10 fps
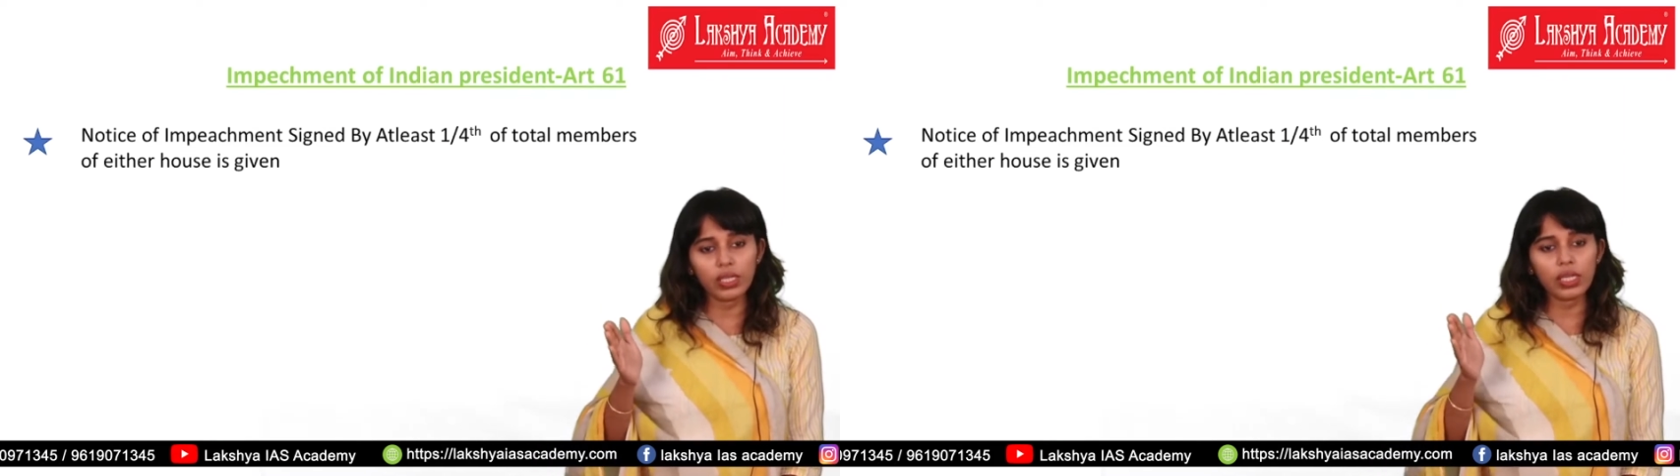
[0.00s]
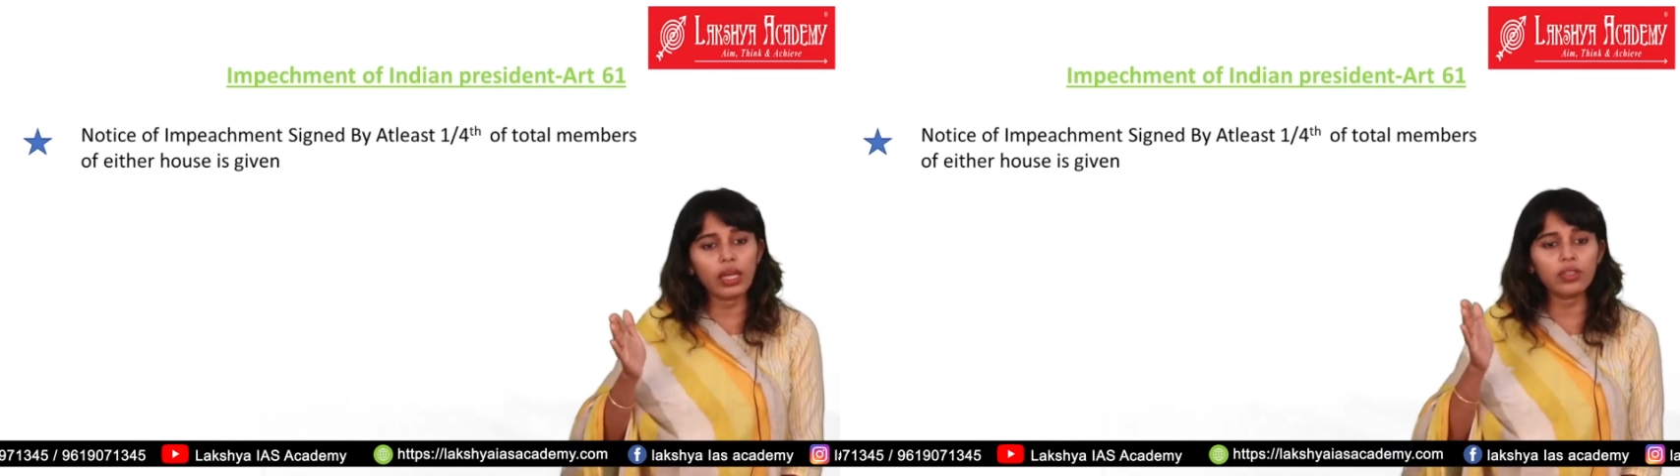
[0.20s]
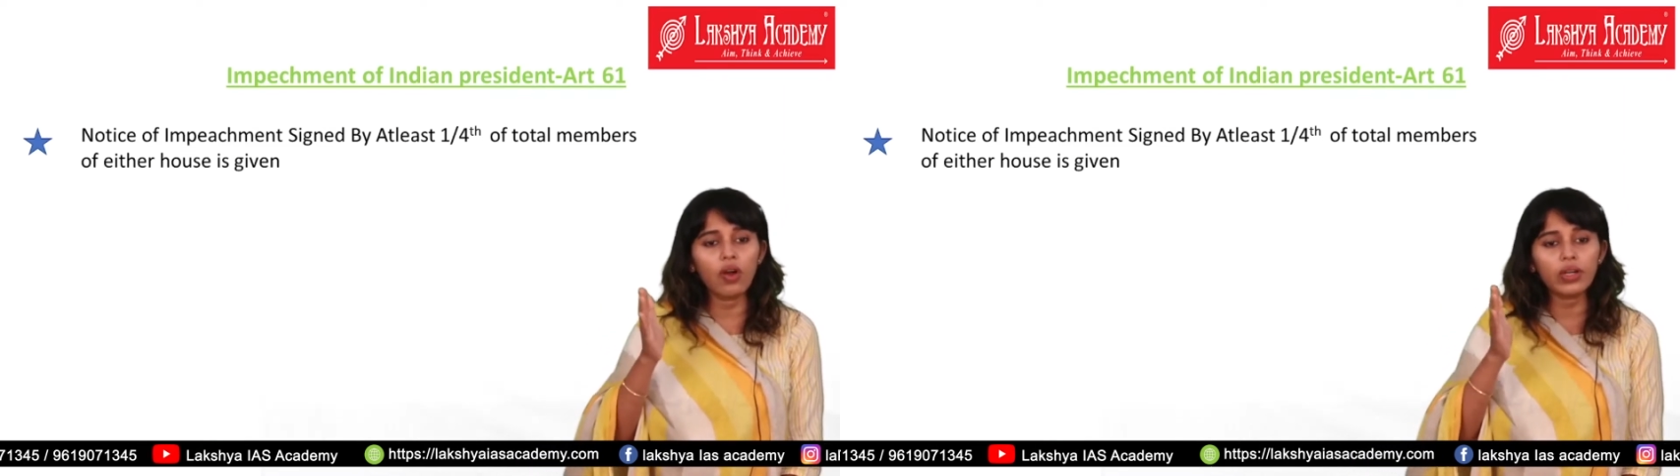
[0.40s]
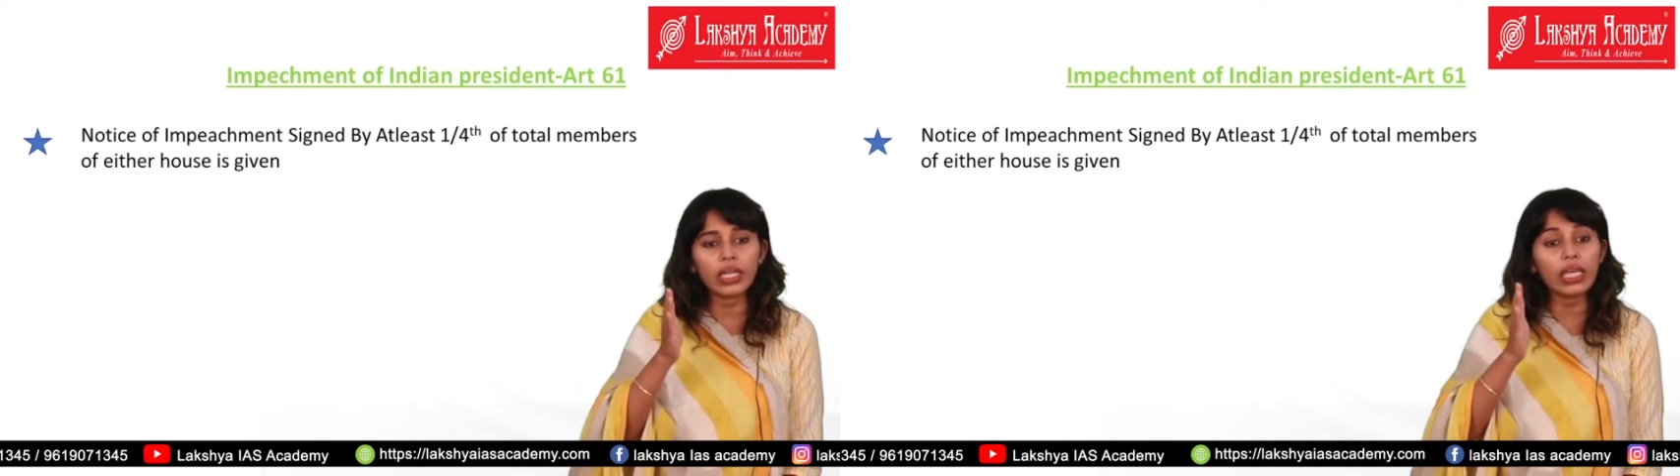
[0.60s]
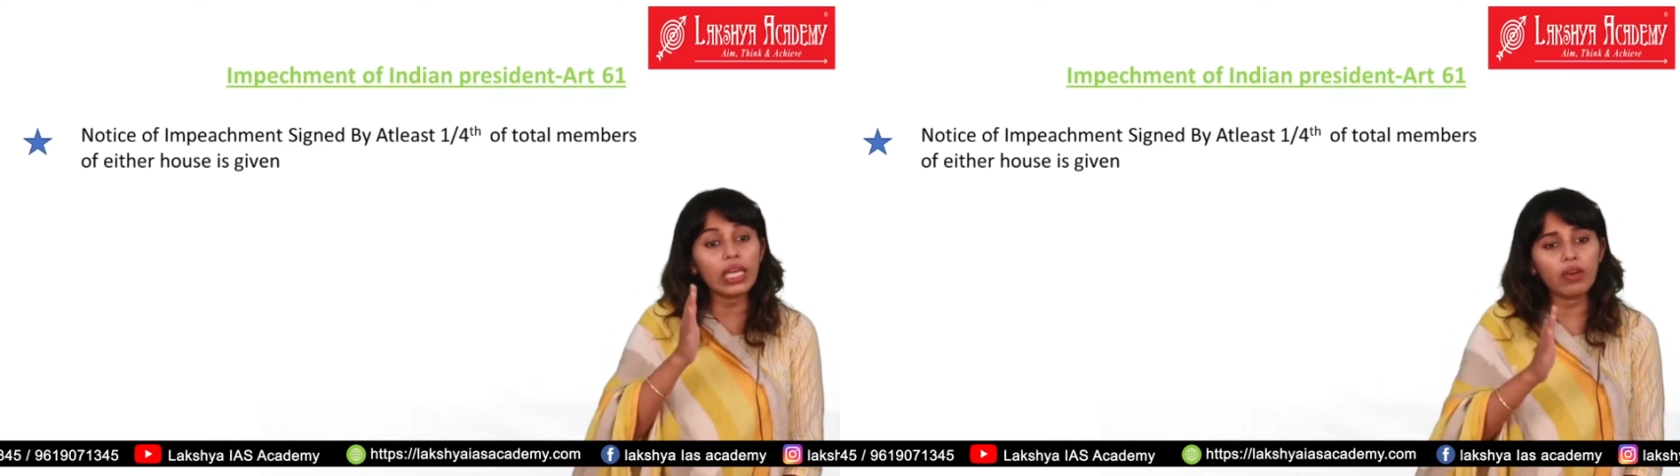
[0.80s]
it has got
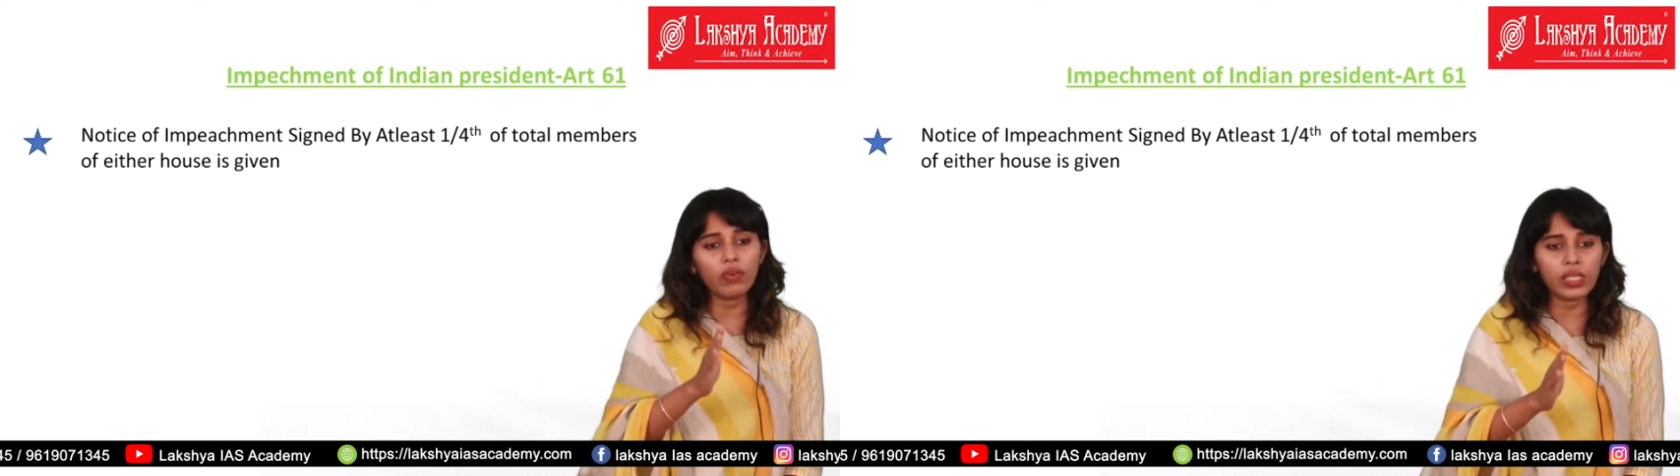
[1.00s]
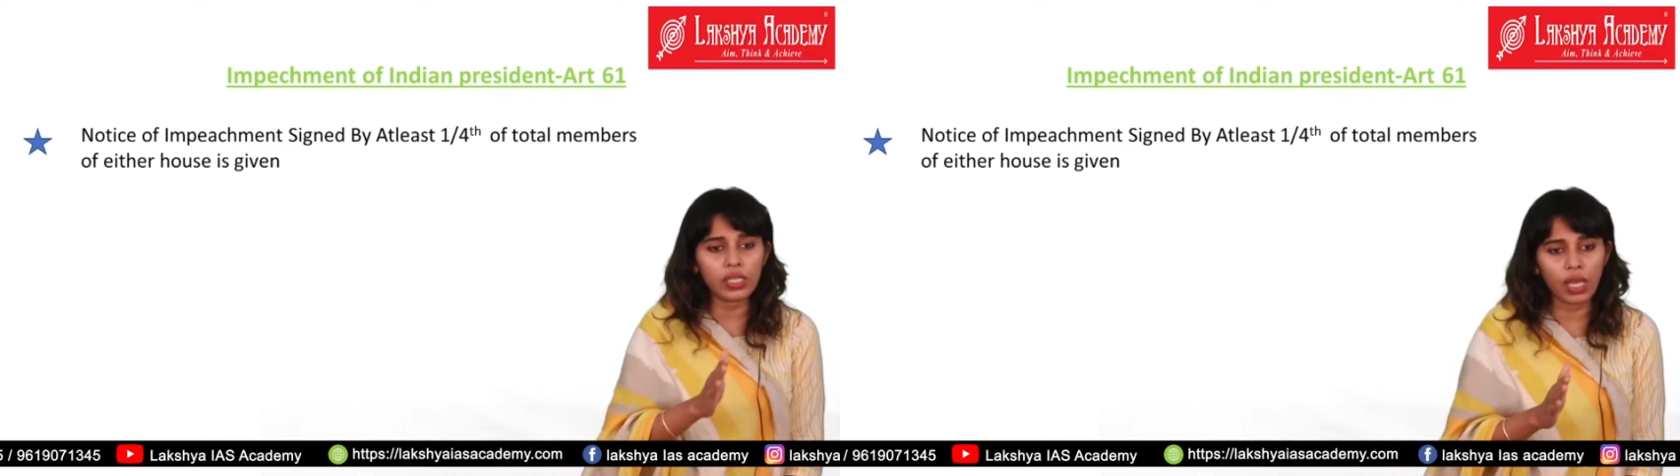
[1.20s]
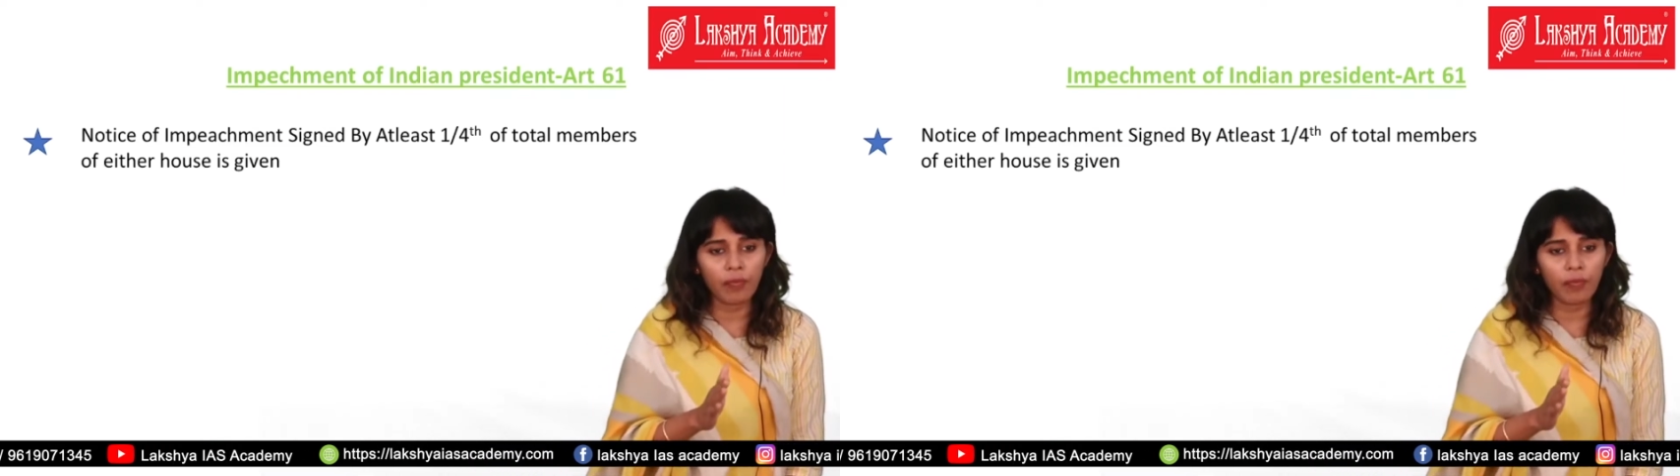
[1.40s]
an equal say.